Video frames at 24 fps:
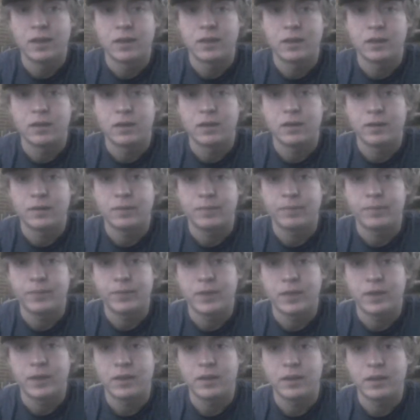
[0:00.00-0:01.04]
Uh,
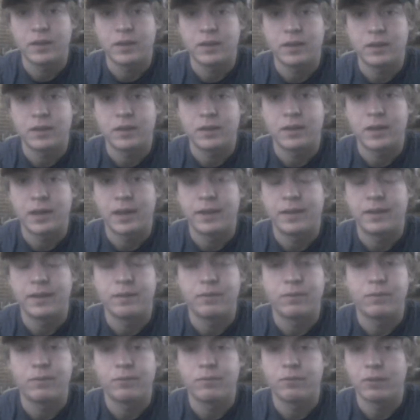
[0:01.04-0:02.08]
and
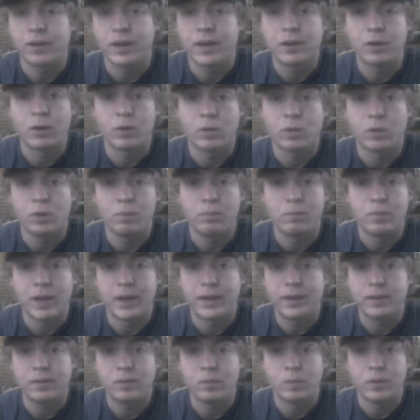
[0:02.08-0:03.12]
freaking Earl
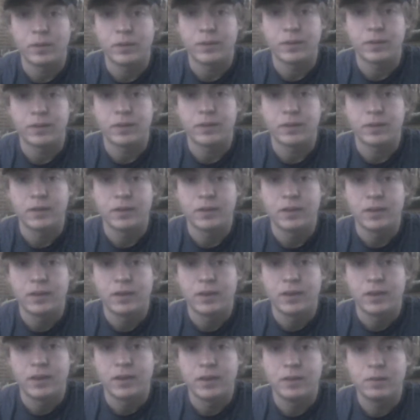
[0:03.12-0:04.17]
Bennett with
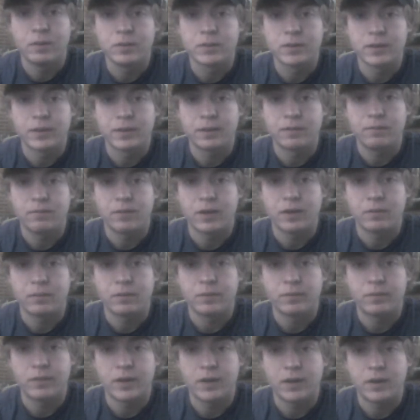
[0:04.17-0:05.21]
he was I think 5 for
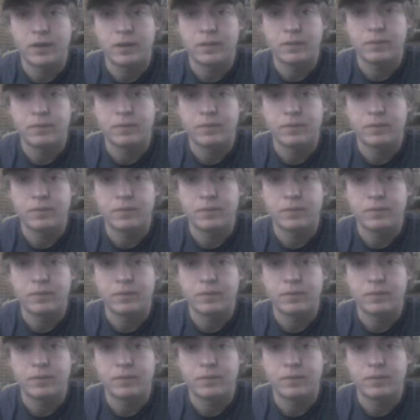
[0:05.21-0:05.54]
5.